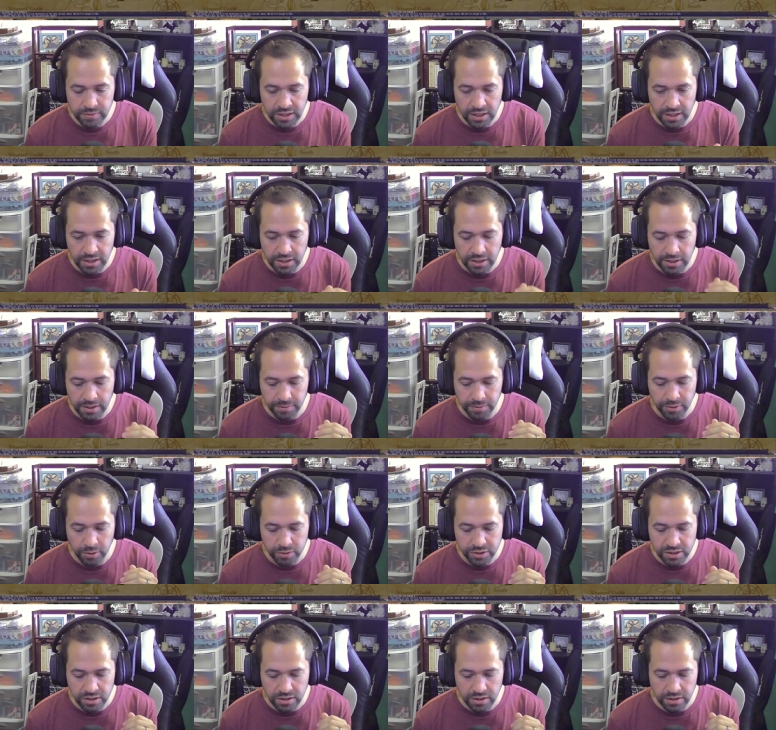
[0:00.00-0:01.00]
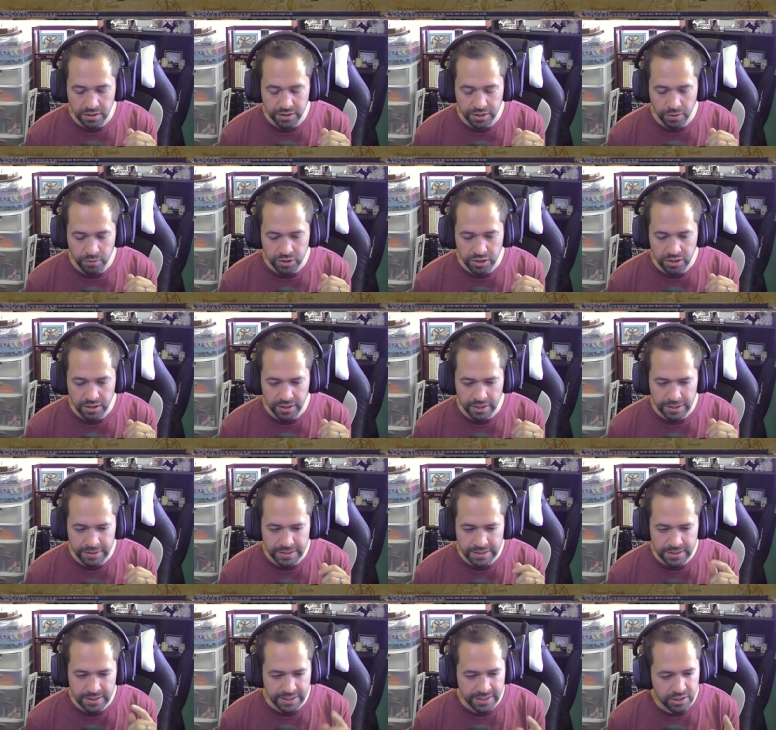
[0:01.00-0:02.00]
Those
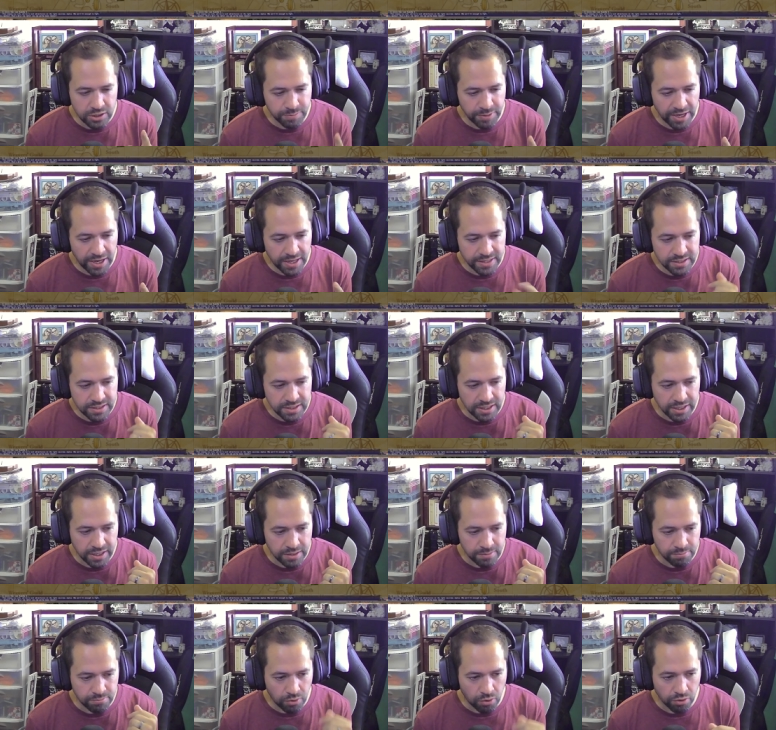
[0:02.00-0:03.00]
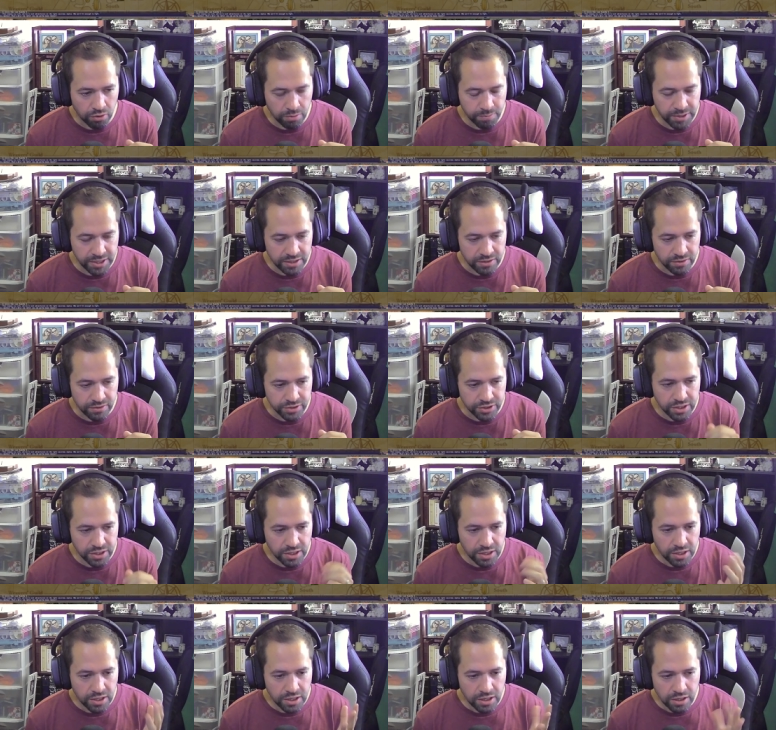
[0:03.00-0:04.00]
siege bats and borer beetles
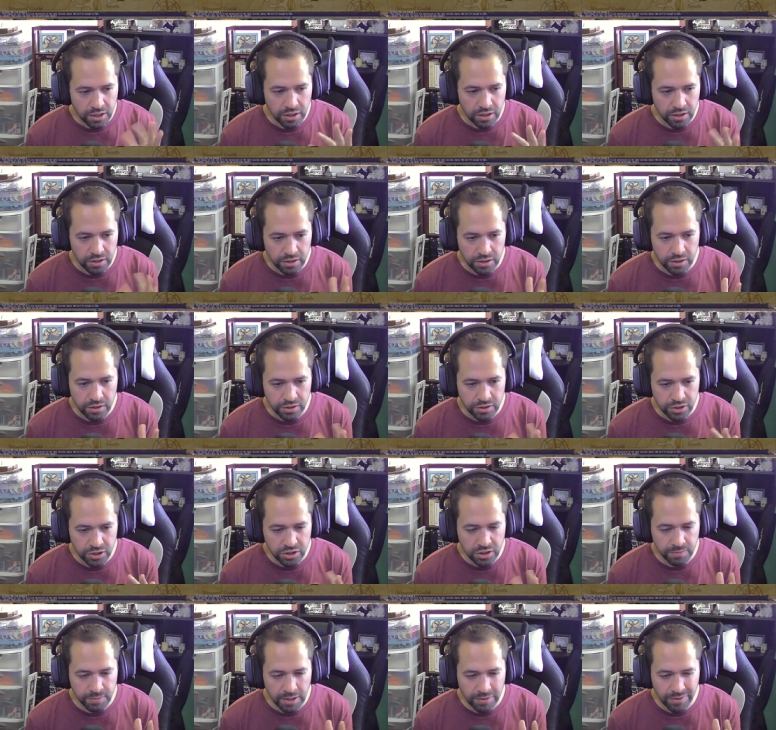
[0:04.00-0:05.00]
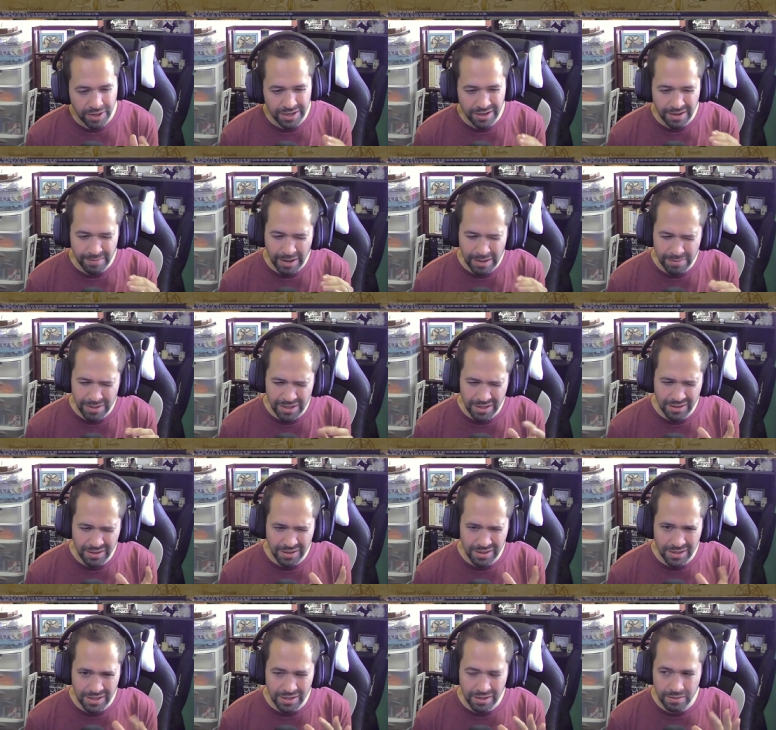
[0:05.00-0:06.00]
are just about right. They may be a
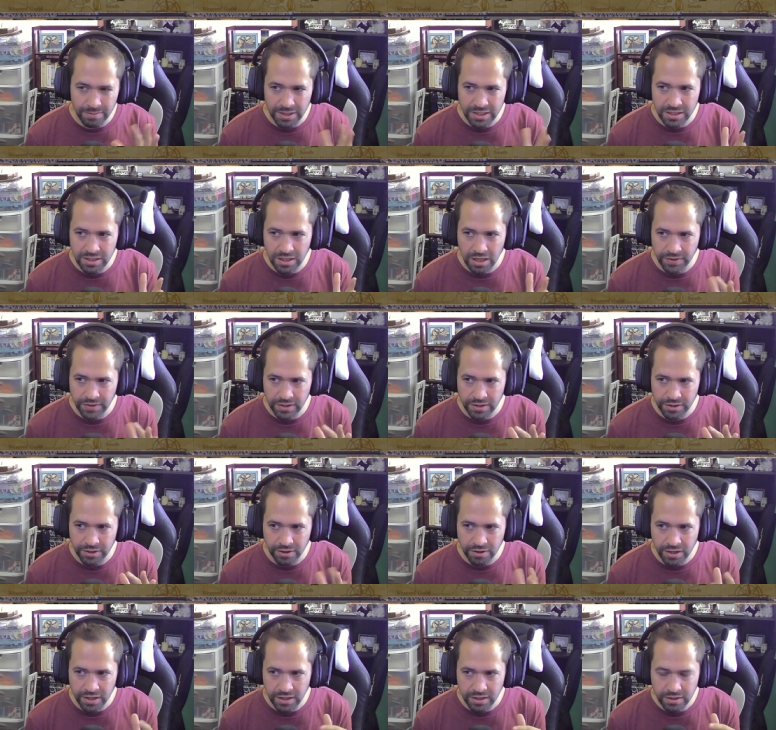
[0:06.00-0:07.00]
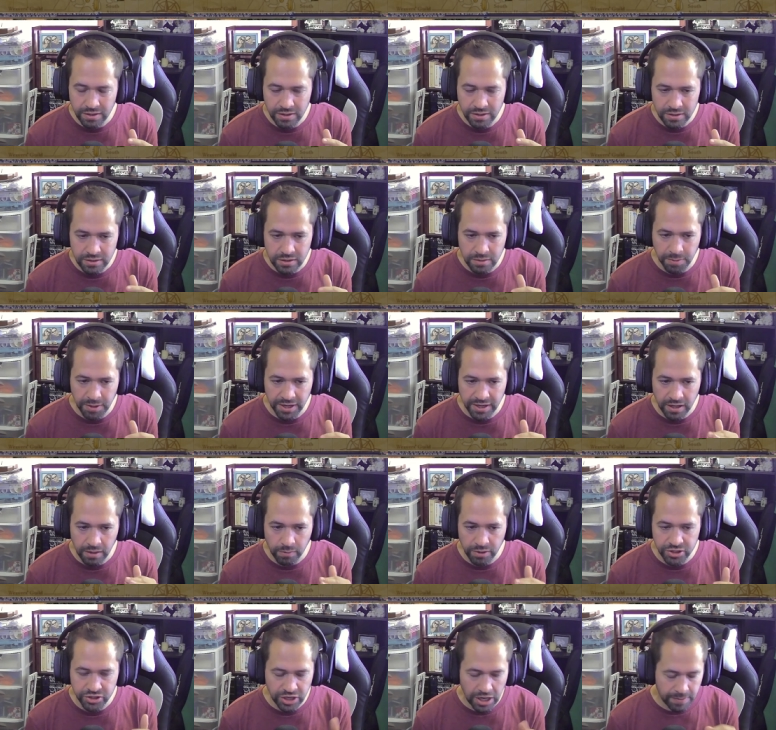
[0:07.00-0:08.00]
little bit tough at 30, depending on
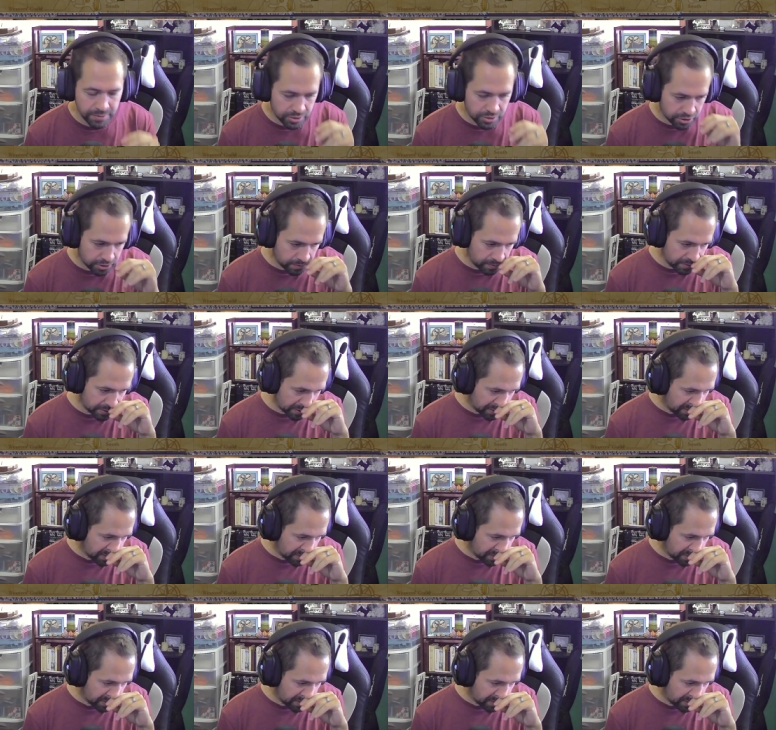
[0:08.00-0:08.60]
what job you choose.